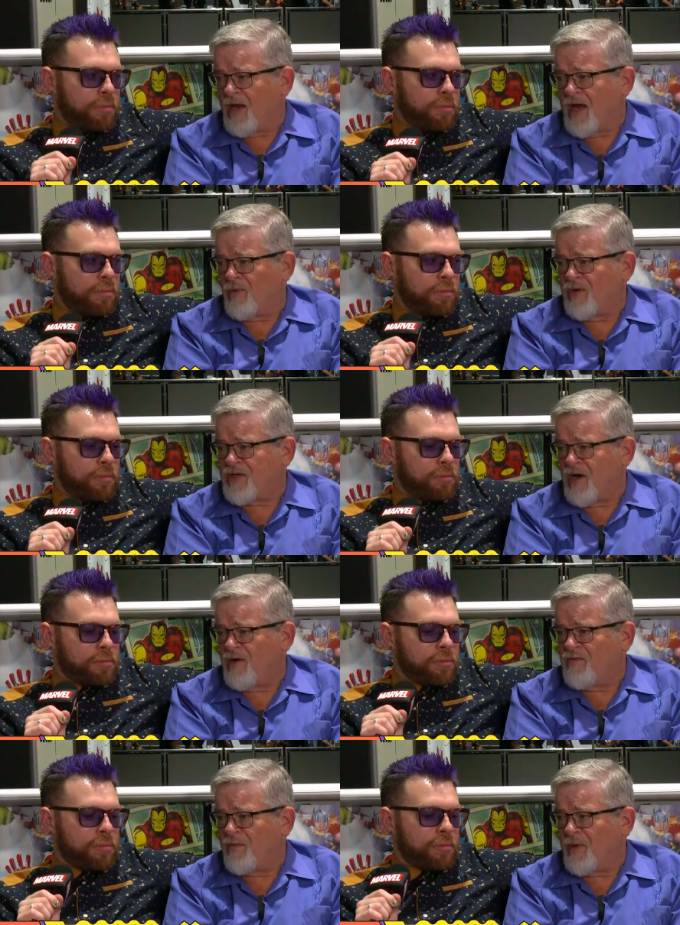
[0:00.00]
Speaker 1: glad I
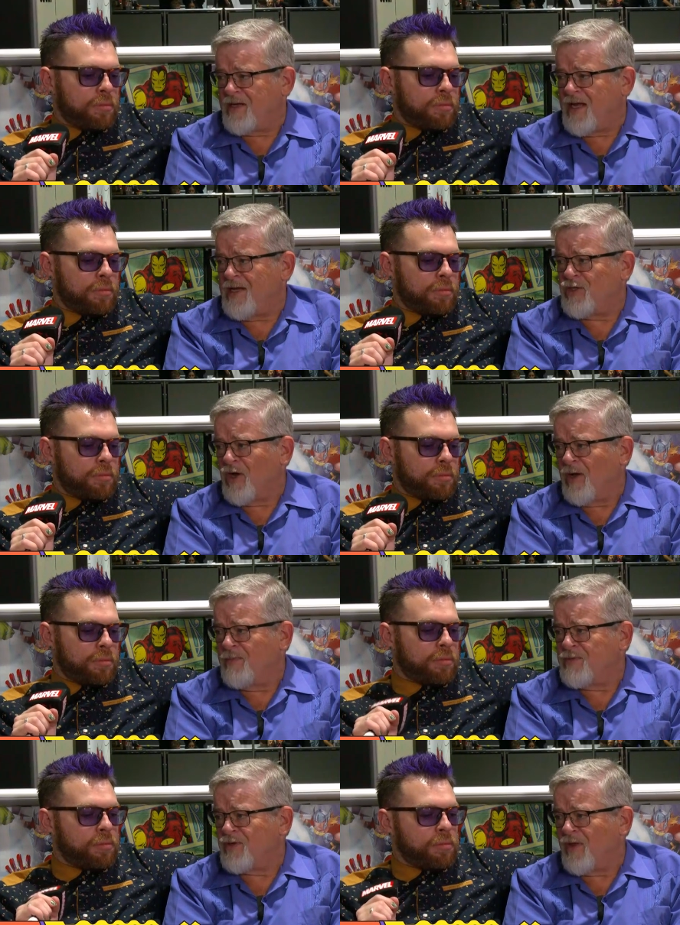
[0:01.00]
retired from my day
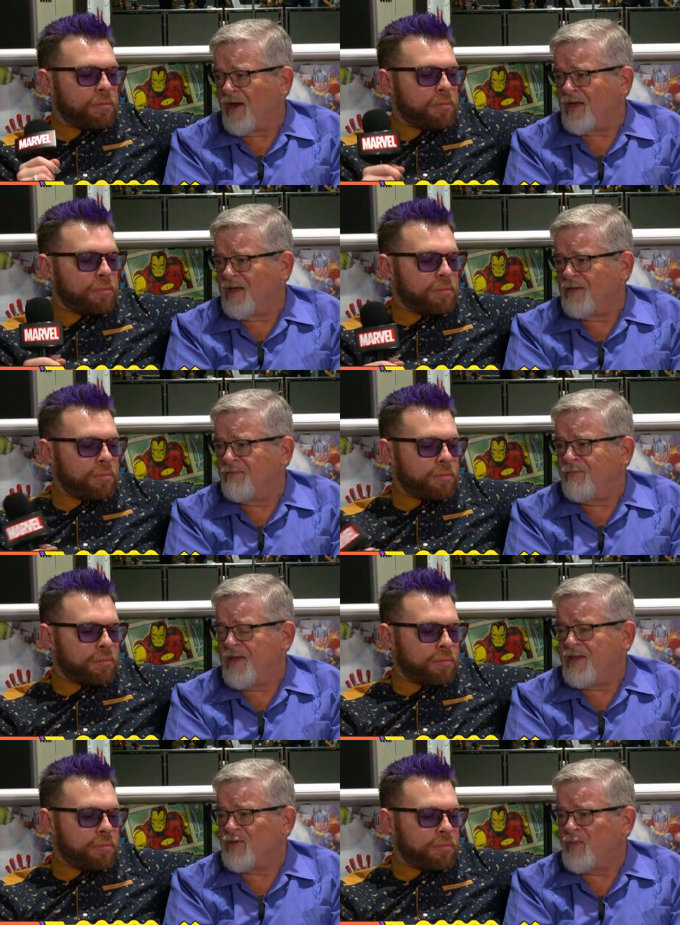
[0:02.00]
job so that I could
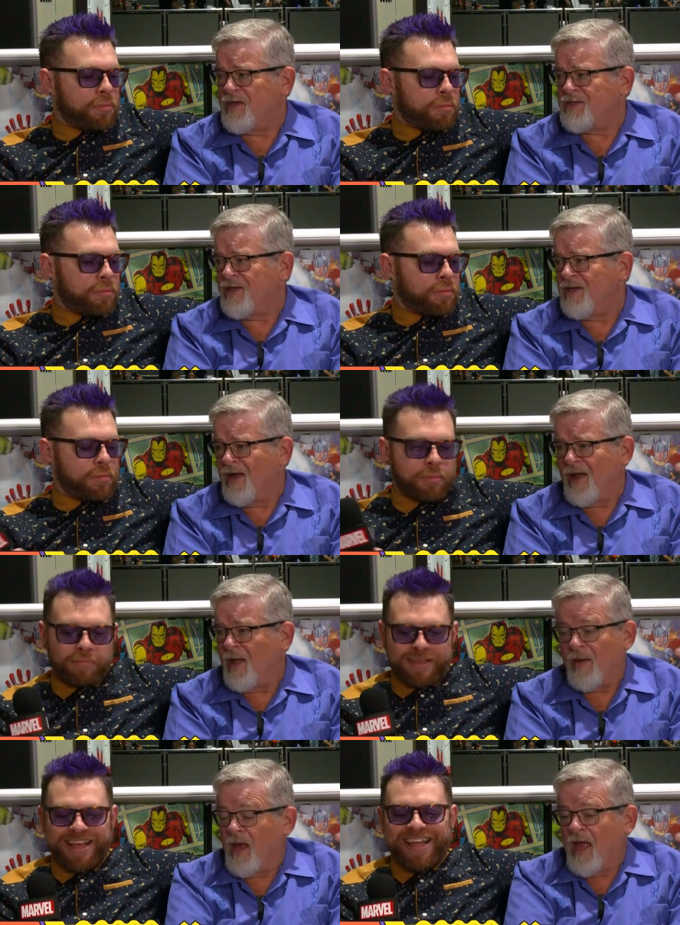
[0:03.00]
be this busy.
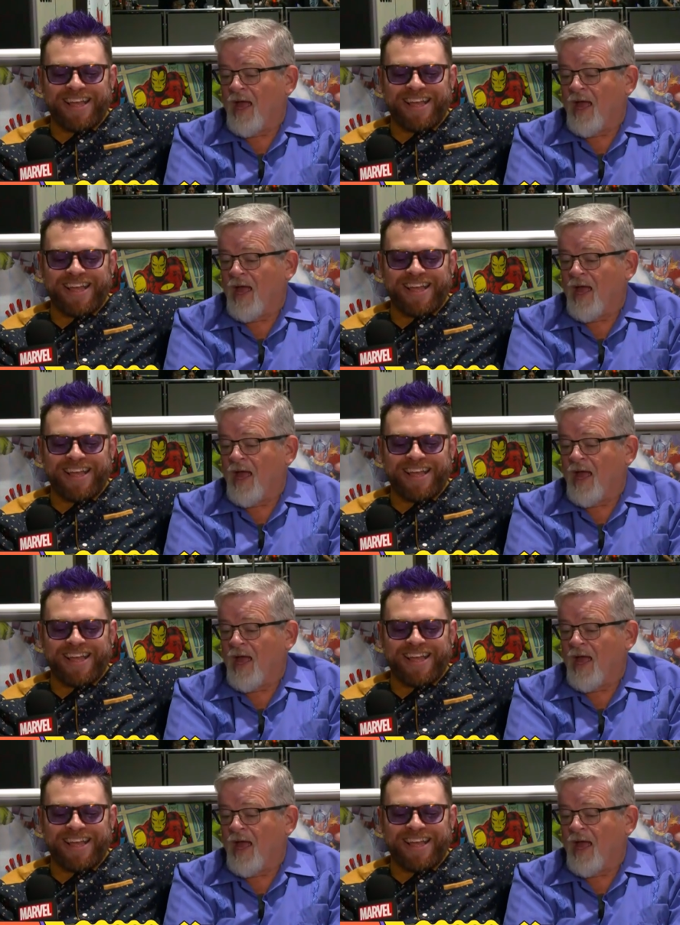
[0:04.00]
Uh,